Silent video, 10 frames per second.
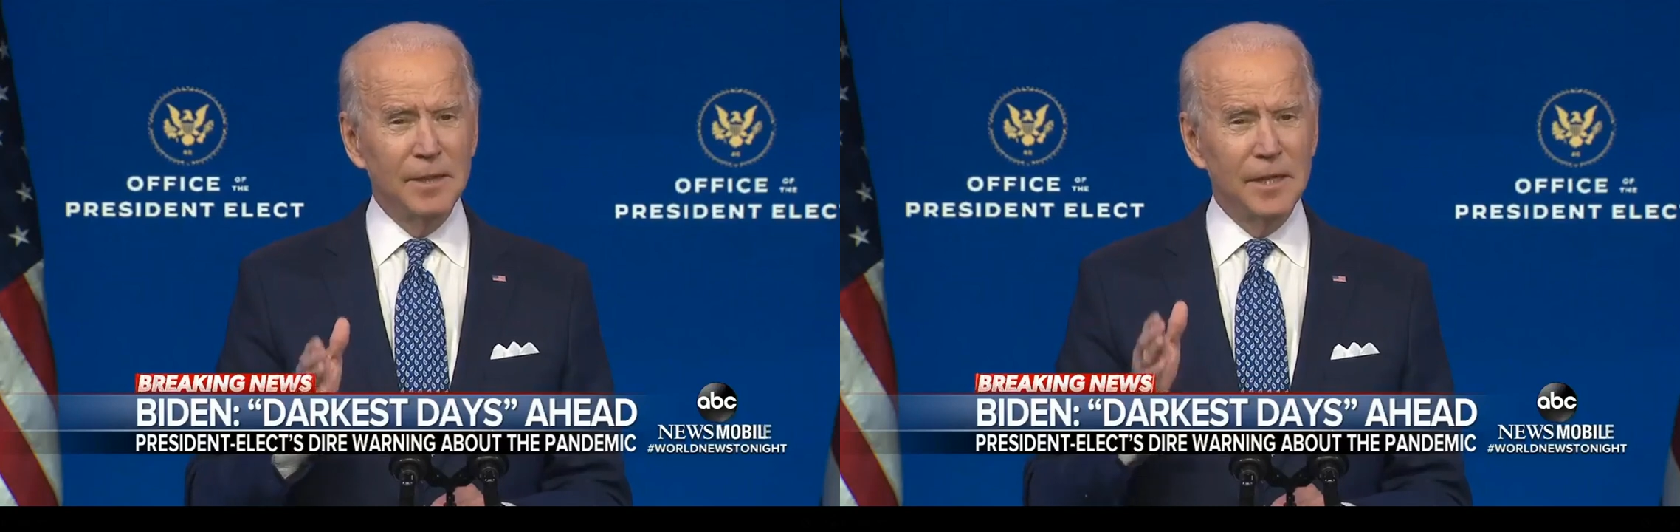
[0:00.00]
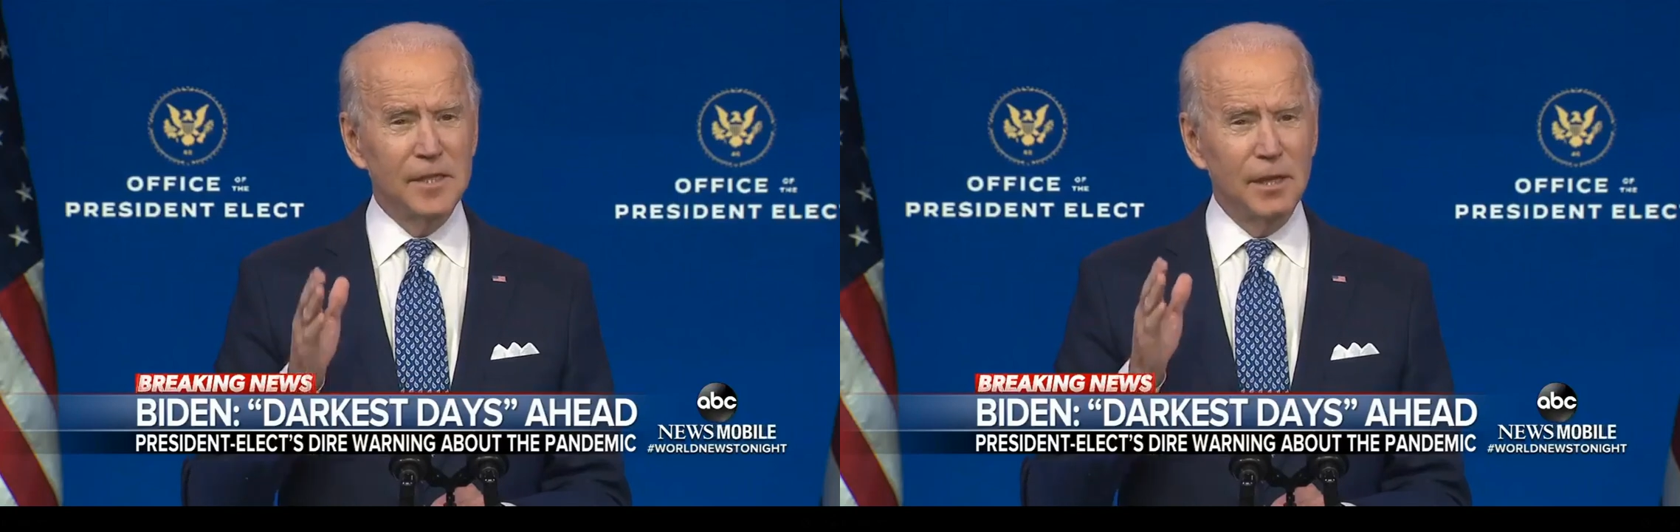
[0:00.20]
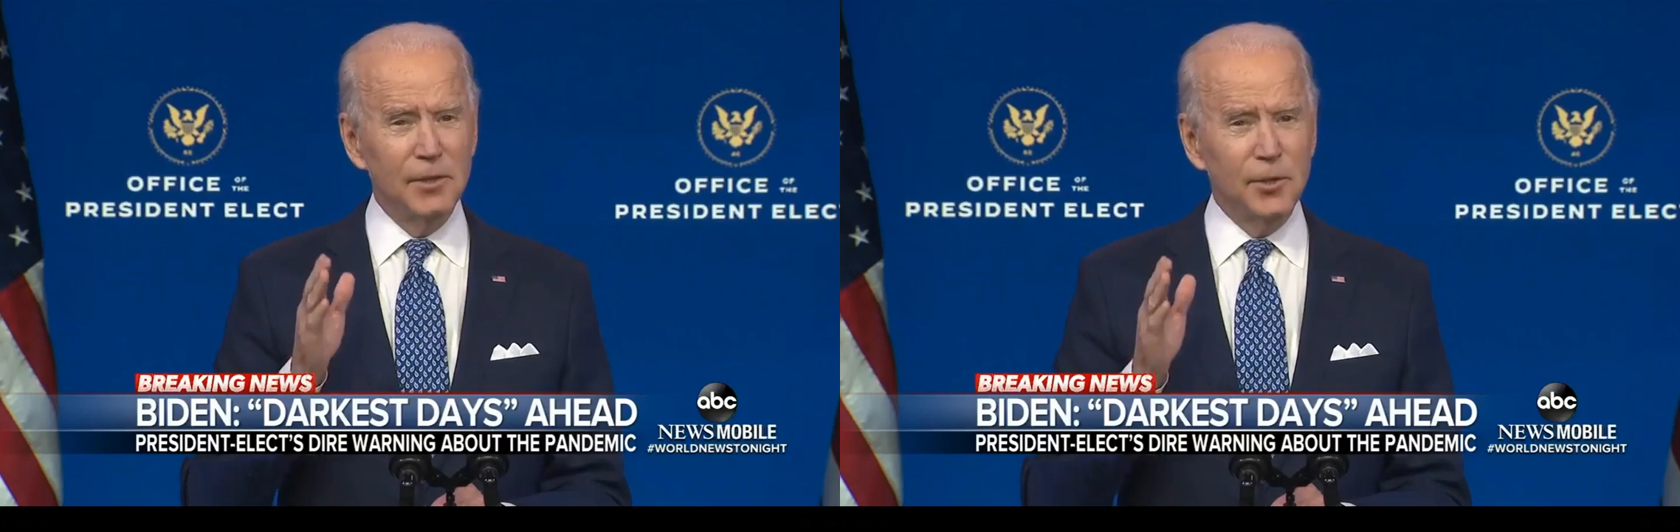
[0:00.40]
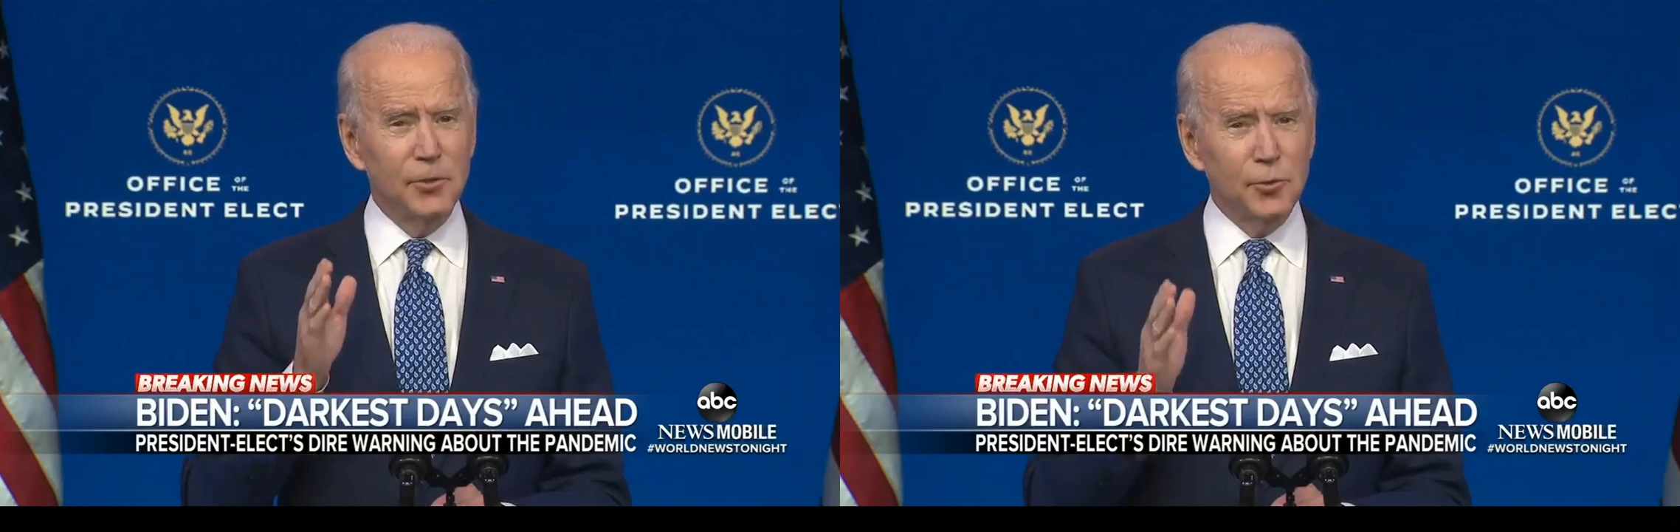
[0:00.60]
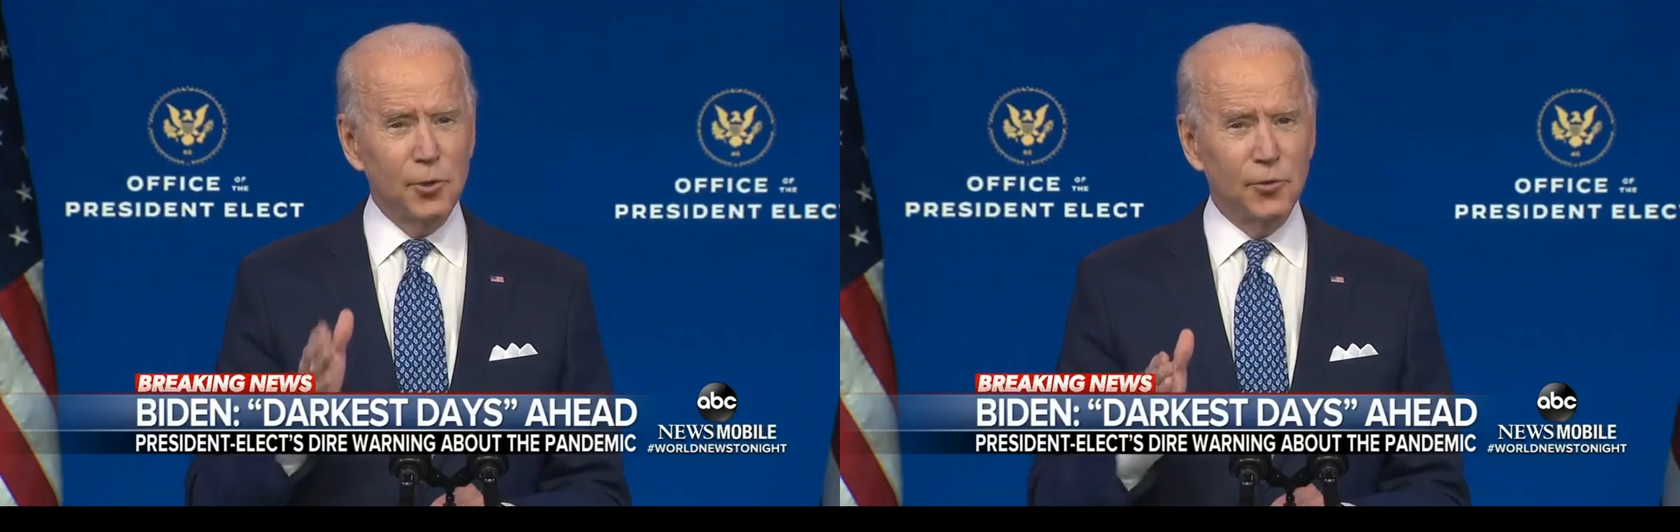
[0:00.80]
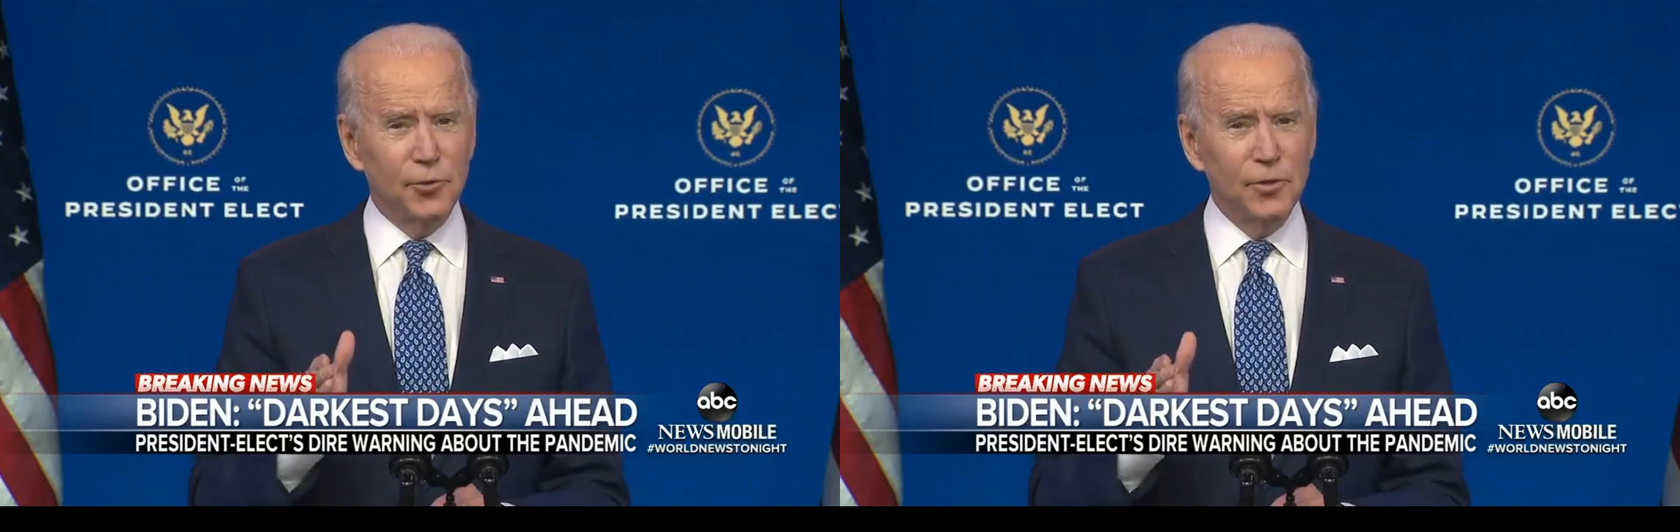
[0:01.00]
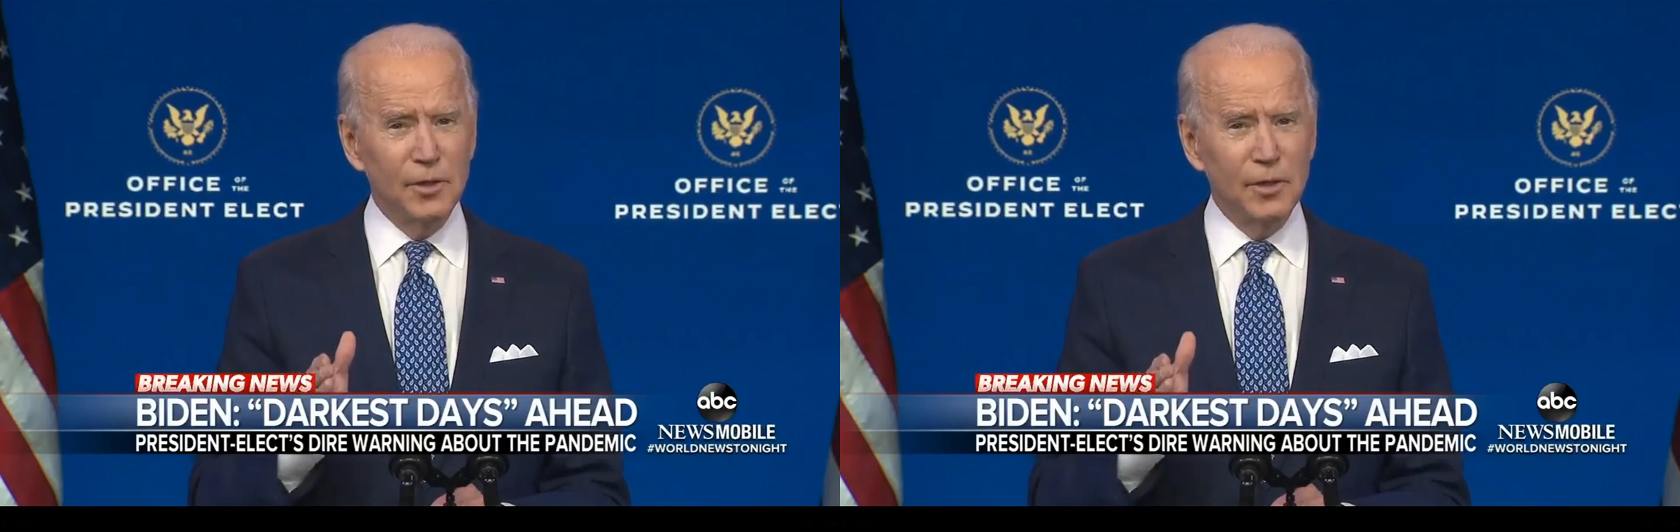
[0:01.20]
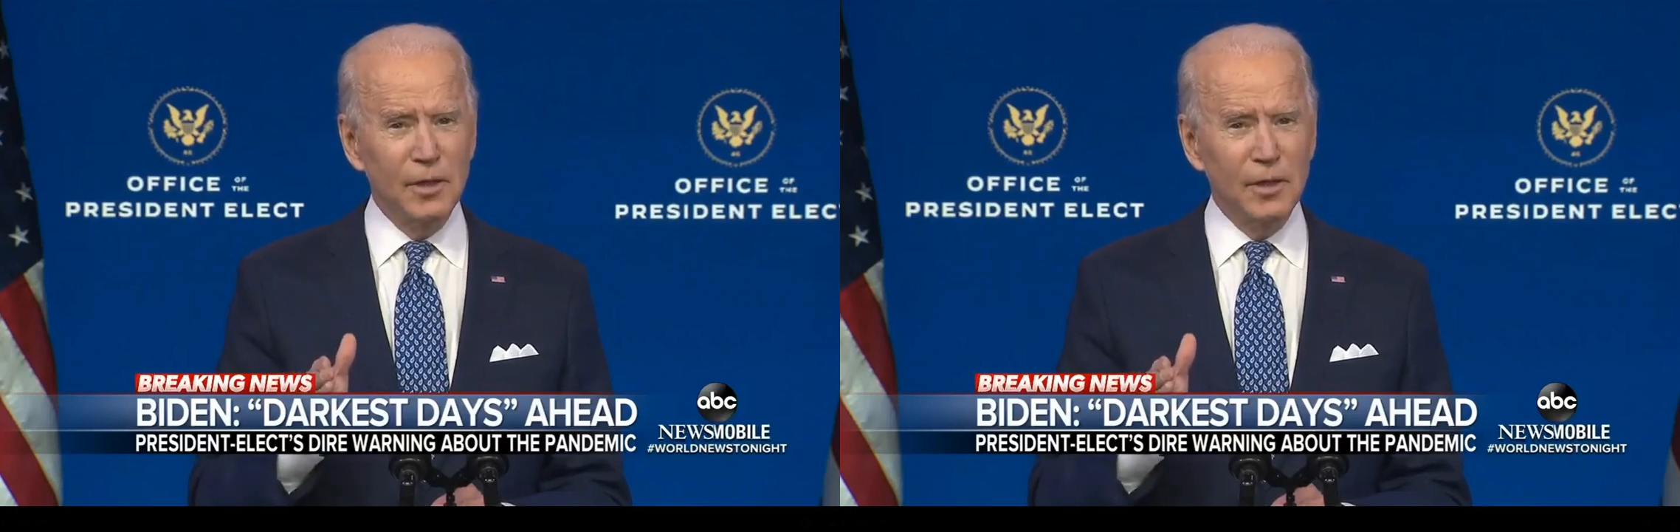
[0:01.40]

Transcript: going to tell you the truth.